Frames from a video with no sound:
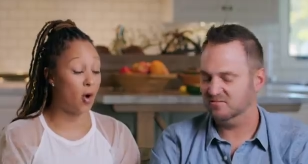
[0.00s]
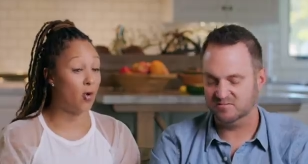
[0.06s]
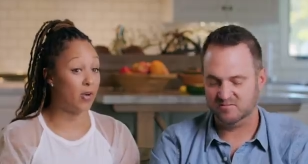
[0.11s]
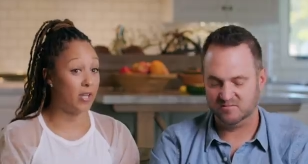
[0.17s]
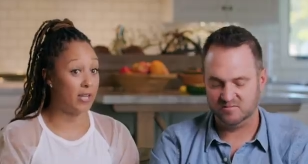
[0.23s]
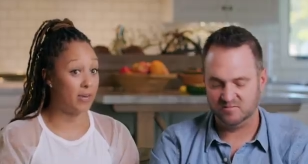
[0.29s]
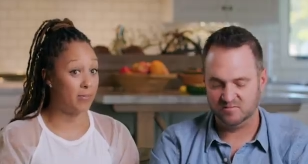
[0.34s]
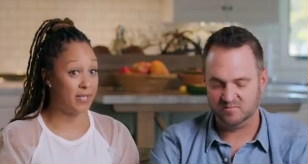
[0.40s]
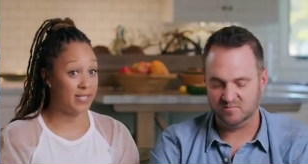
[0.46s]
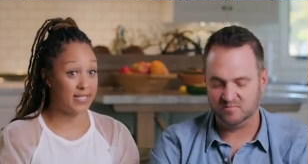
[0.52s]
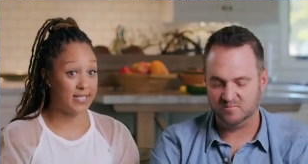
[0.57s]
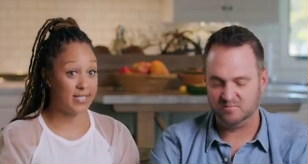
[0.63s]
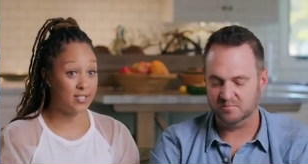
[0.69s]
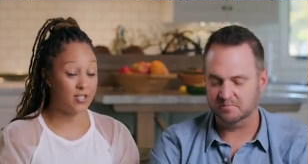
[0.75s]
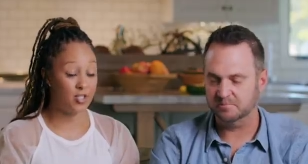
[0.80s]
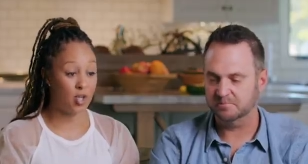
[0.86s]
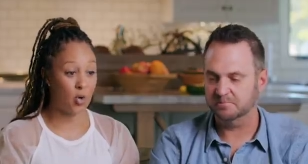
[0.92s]
Speaker 1: owning a
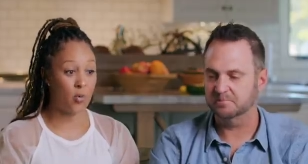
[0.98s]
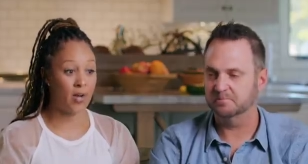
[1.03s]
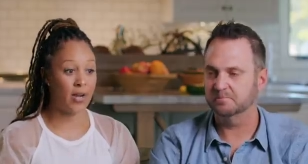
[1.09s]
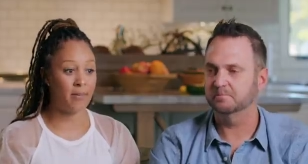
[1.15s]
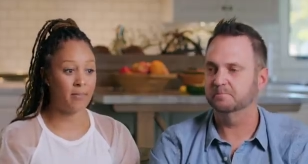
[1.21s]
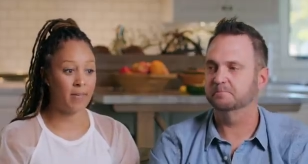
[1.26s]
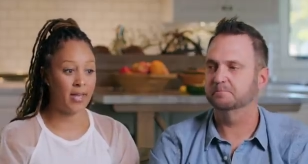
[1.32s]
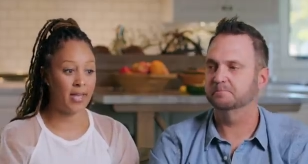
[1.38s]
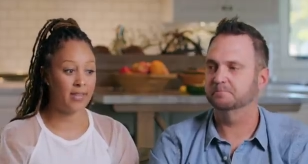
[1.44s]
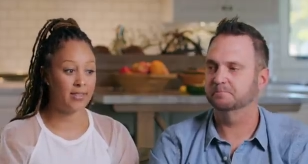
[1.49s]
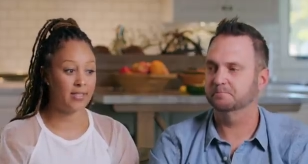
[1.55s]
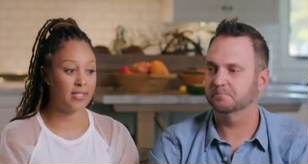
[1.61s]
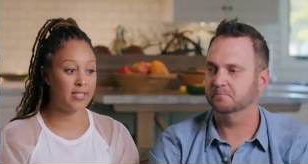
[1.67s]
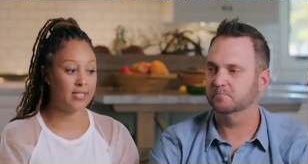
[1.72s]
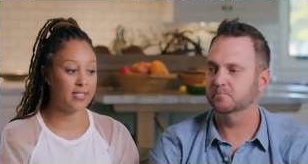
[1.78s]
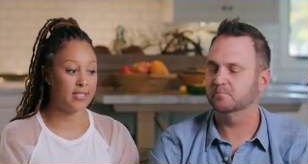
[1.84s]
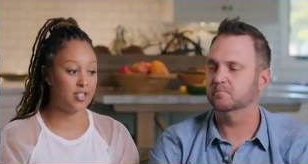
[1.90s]
business, so when I
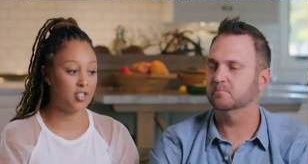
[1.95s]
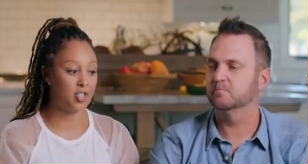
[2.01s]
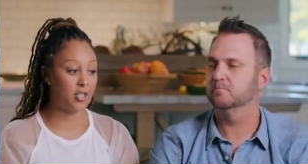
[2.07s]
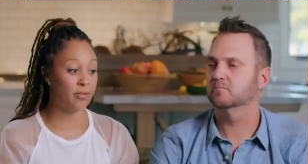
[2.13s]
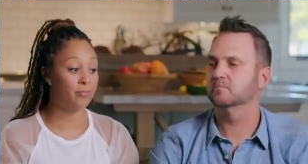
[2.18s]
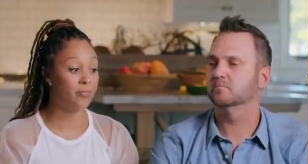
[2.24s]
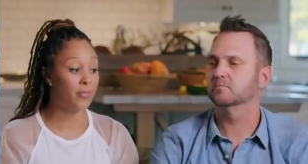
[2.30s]
made the decision,